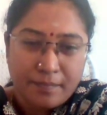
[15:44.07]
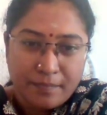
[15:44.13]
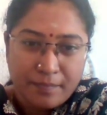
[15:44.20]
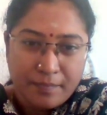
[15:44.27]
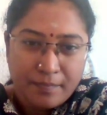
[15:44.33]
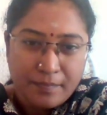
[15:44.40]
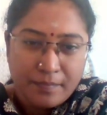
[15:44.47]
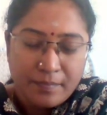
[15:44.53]

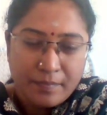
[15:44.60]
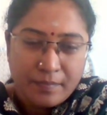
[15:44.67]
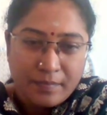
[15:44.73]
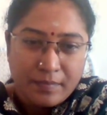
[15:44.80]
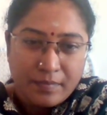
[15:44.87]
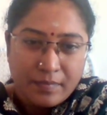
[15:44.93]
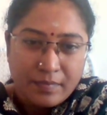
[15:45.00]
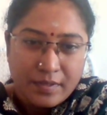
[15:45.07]

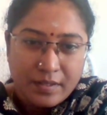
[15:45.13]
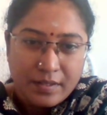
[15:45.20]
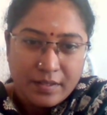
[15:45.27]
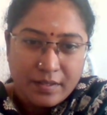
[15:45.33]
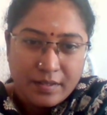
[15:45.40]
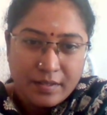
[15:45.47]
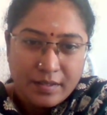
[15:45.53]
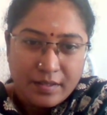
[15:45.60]

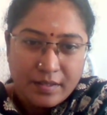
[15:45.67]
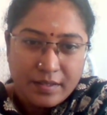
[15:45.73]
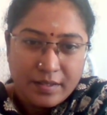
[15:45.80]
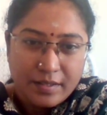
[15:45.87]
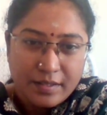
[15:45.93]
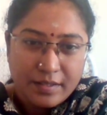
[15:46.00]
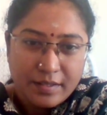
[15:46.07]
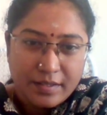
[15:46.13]

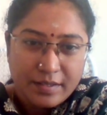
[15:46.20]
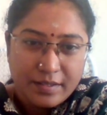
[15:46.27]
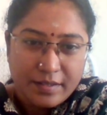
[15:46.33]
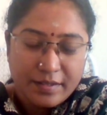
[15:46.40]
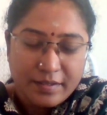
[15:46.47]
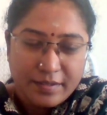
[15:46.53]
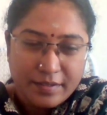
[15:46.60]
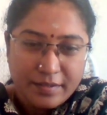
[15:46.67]

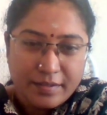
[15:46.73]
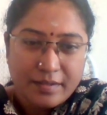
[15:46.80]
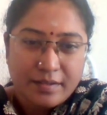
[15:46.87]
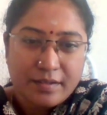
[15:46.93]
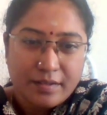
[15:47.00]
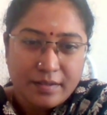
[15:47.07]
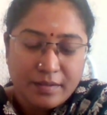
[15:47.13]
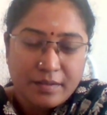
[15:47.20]

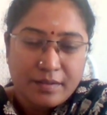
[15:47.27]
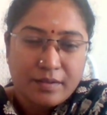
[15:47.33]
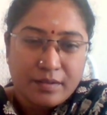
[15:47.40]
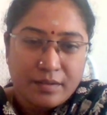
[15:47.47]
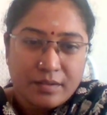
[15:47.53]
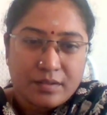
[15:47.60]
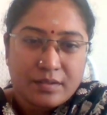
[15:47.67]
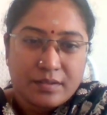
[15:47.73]

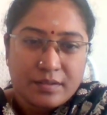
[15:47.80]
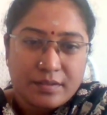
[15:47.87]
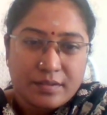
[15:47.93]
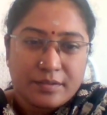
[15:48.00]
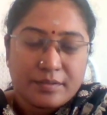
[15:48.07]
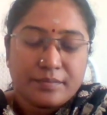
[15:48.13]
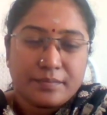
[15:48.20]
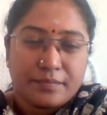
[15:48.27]

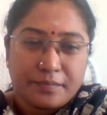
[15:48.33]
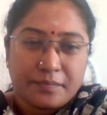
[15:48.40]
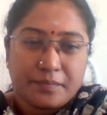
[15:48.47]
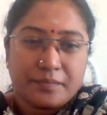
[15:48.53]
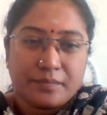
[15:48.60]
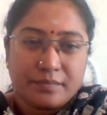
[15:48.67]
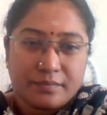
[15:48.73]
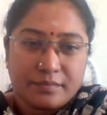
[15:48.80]

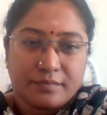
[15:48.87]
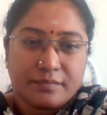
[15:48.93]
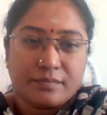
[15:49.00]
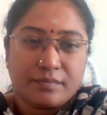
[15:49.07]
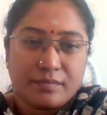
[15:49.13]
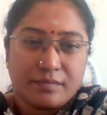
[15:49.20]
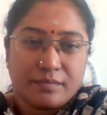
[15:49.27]
The person shown says nothing.